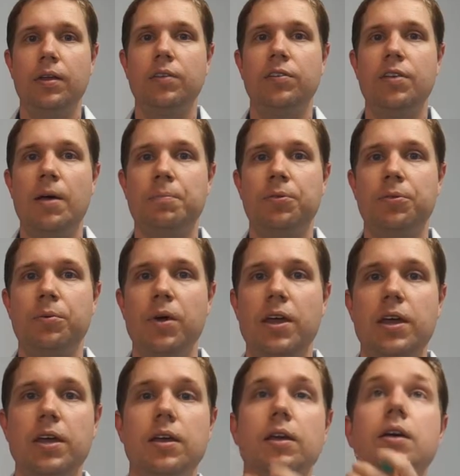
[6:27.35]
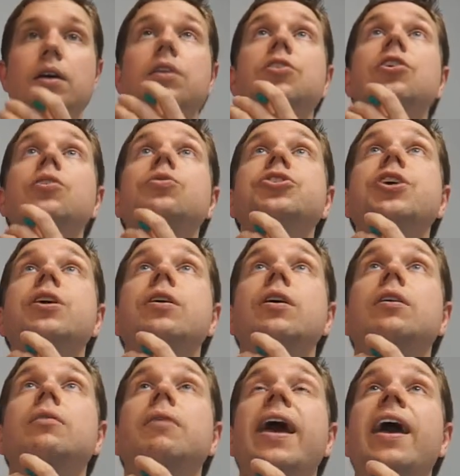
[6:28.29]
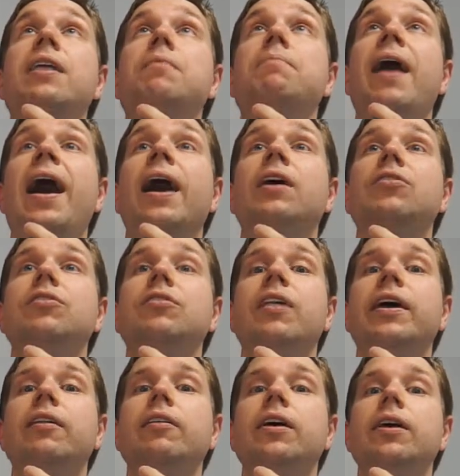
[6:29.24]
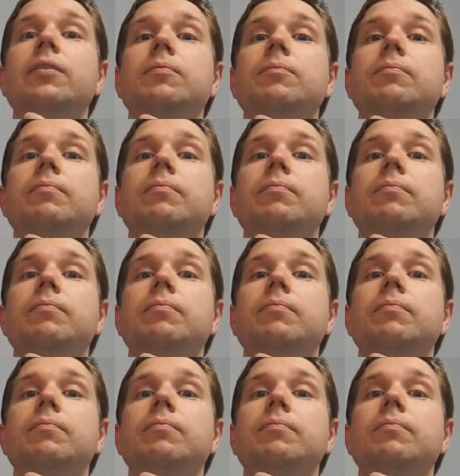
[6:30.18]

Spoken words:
Step 3, tilt your head back slightly.